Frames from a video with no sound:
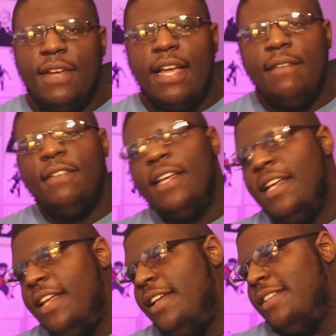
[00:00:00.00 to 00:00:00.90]
5.
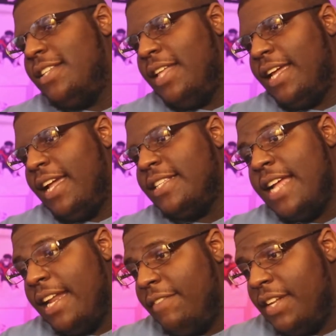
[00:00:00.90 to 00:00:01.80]
So like it's
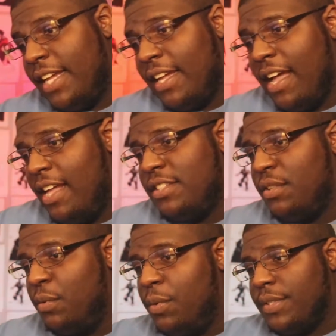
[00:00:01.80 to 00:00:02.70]
not even like a
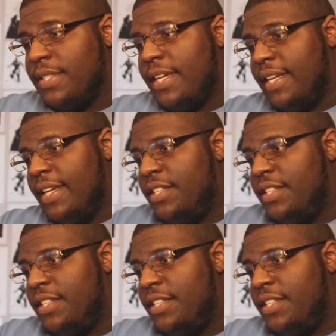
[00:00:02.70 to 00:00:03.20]
console wars thing.